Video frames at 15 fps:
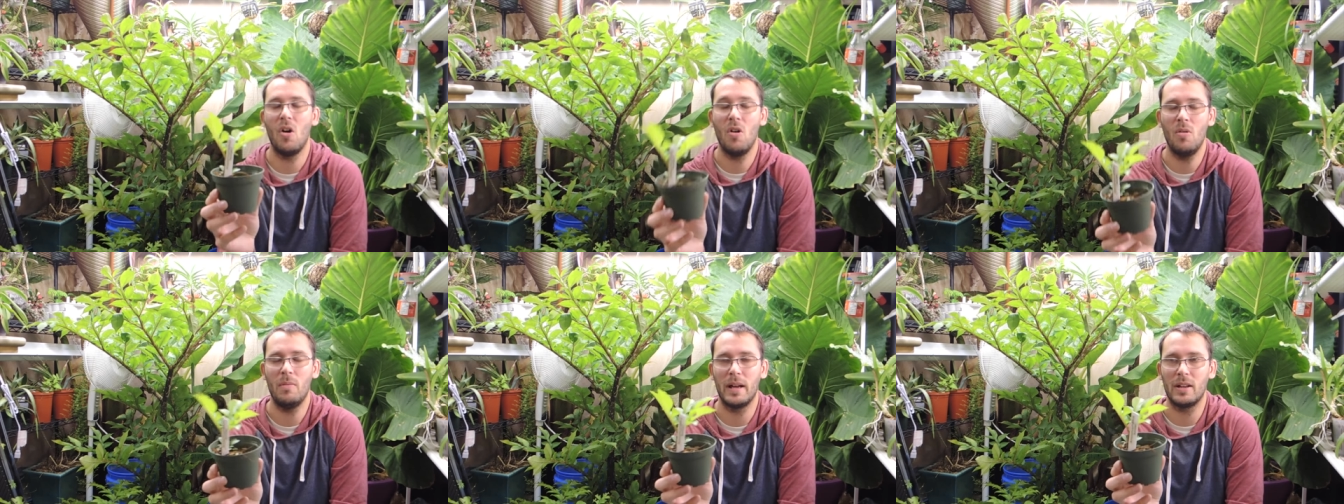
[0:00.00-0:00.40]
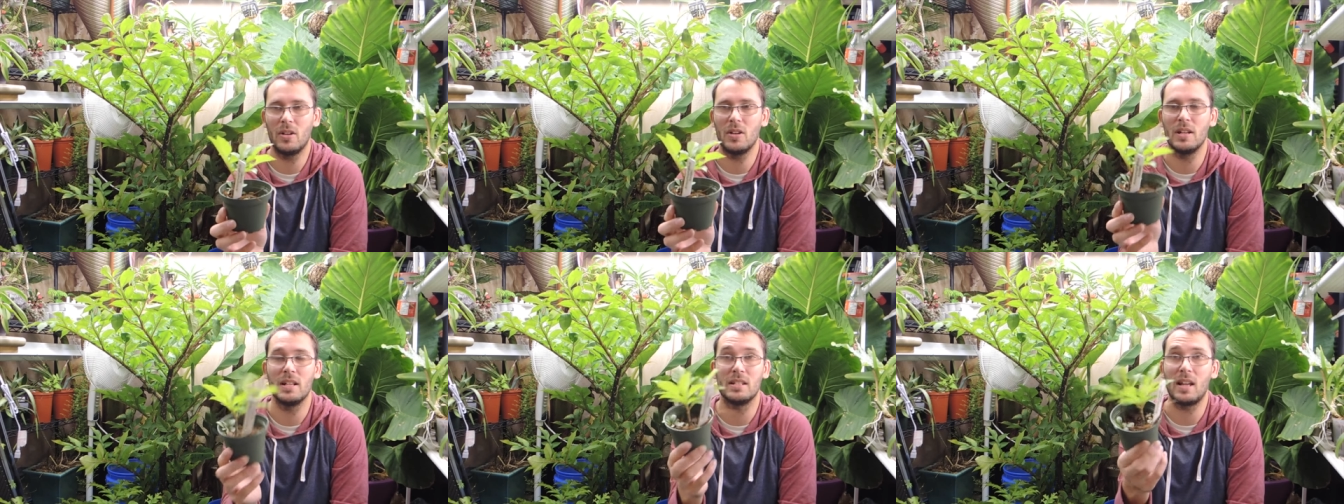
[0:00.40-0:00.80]
Oh my
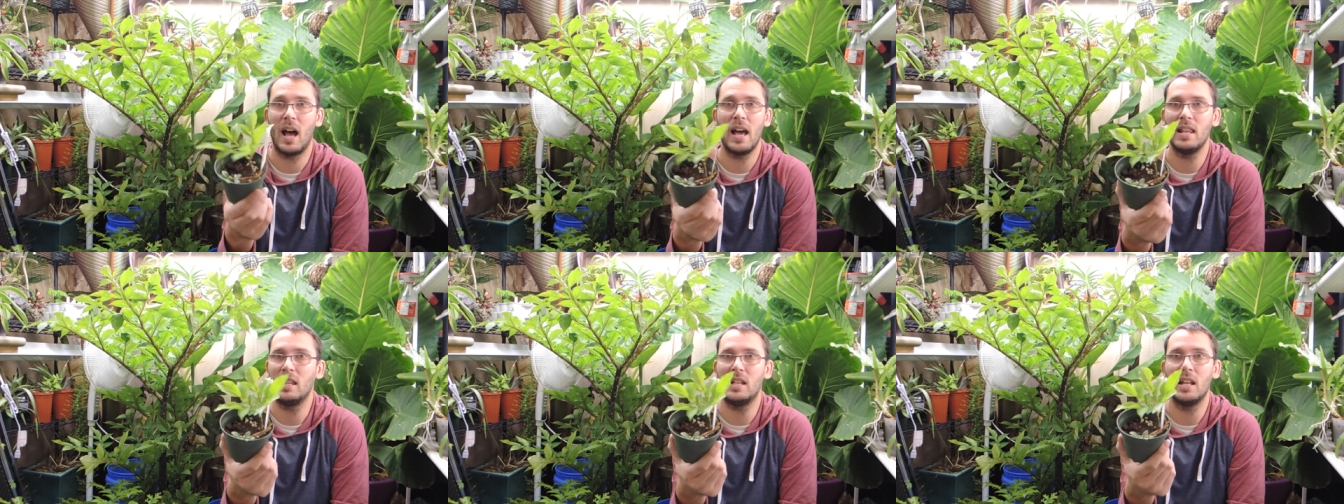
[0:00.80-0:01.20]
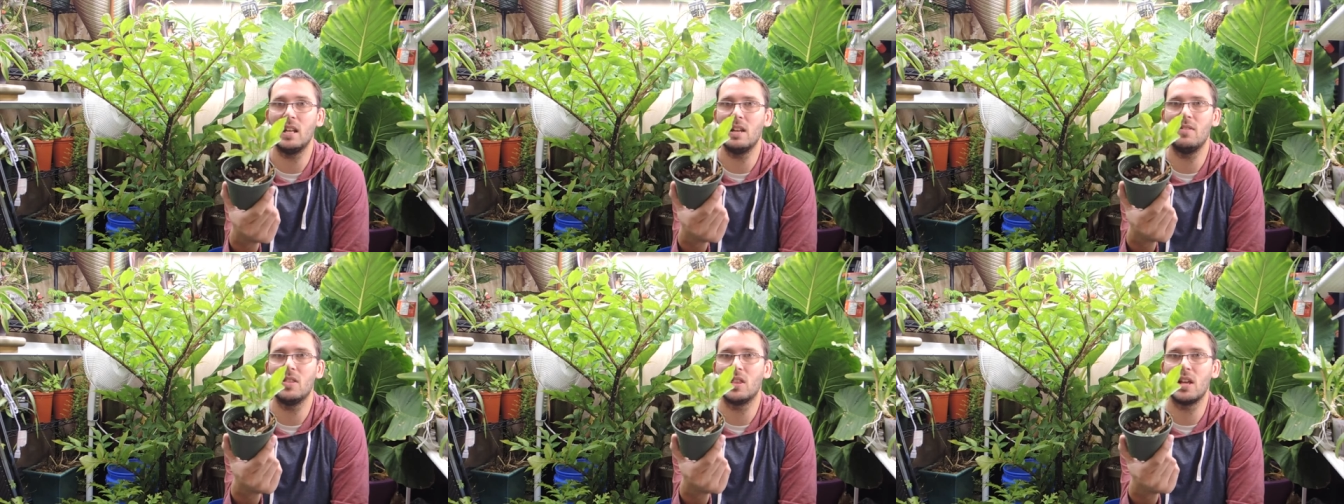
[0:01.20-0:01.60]
goodness, I
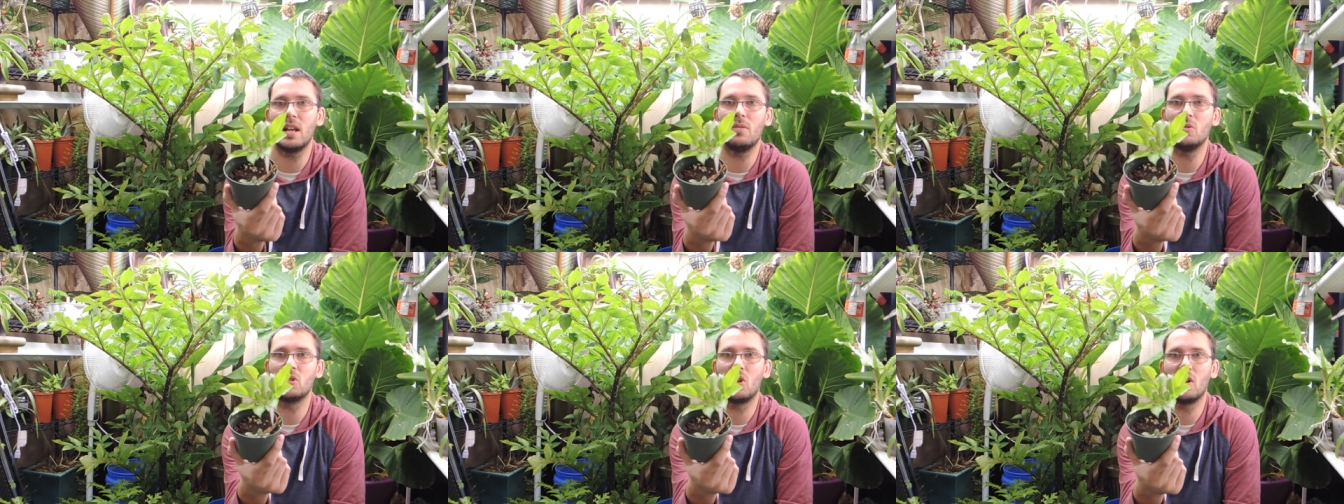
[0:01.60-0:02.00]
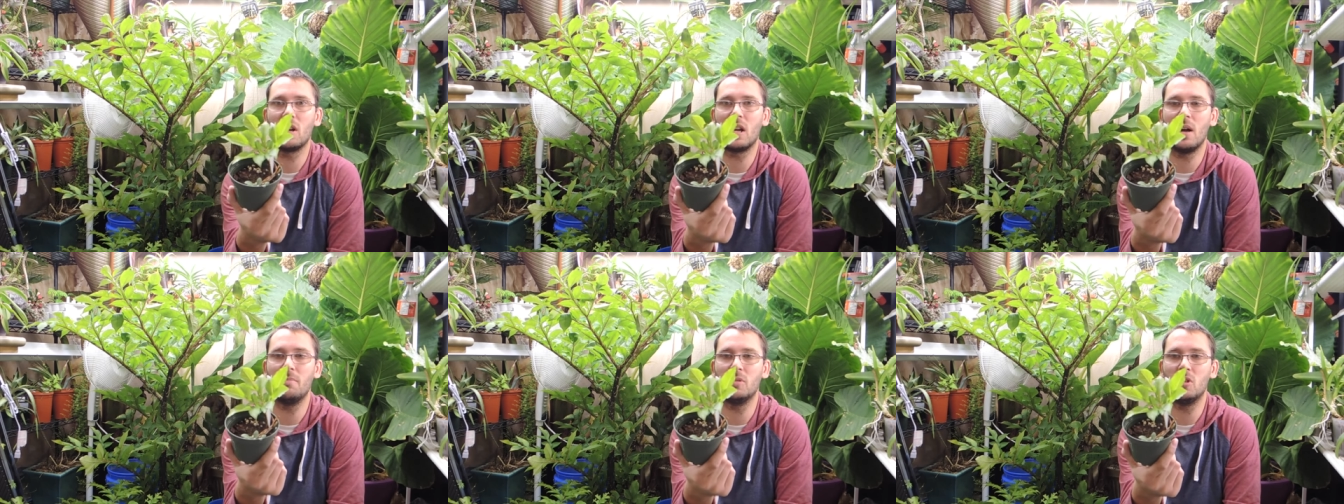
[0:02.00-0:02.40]
didn't even think it was going to
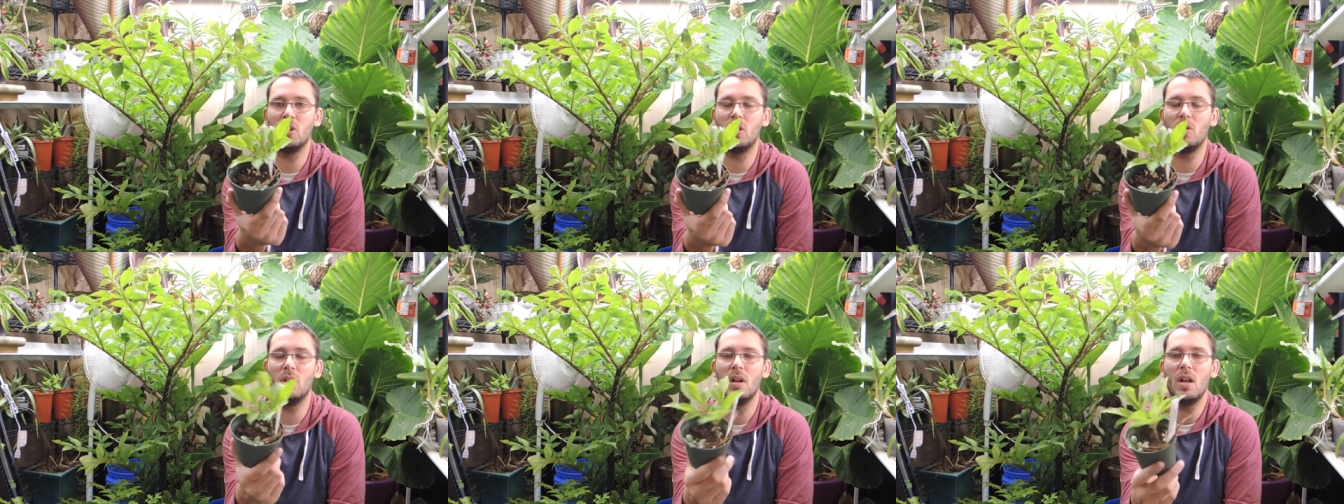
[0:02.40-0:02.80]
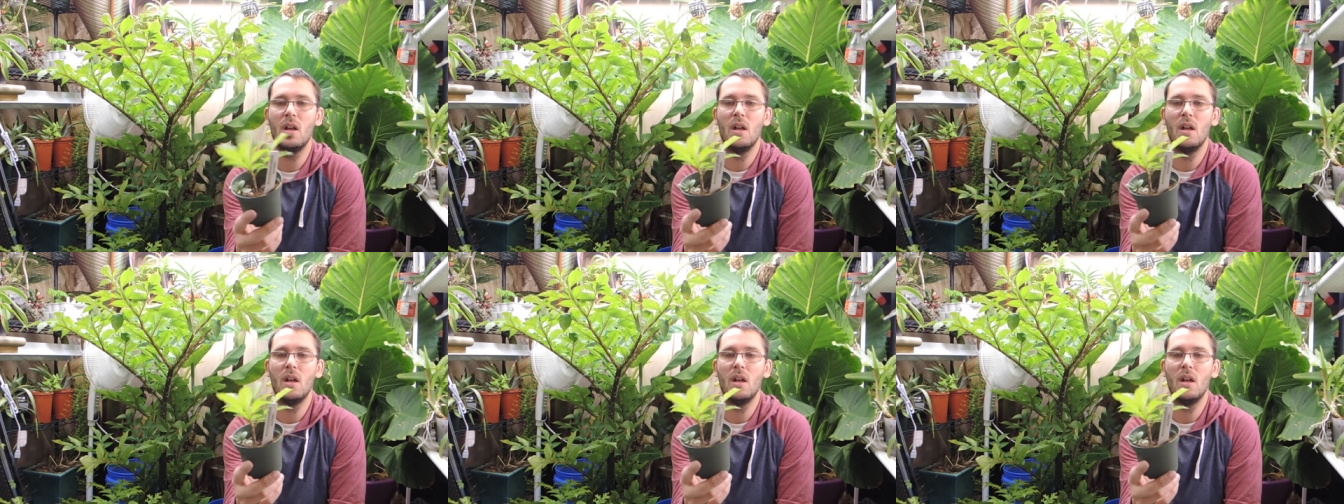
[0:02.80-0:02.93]
come to.